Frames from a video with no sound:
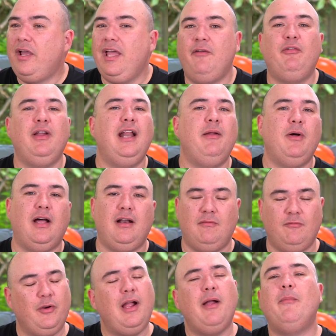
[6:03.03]
okay, forget about it.
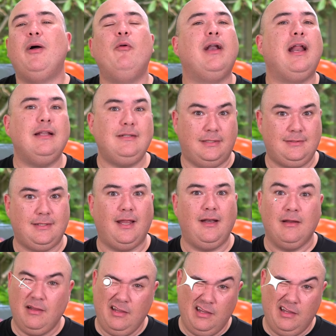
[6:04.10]
Forget about what I just said.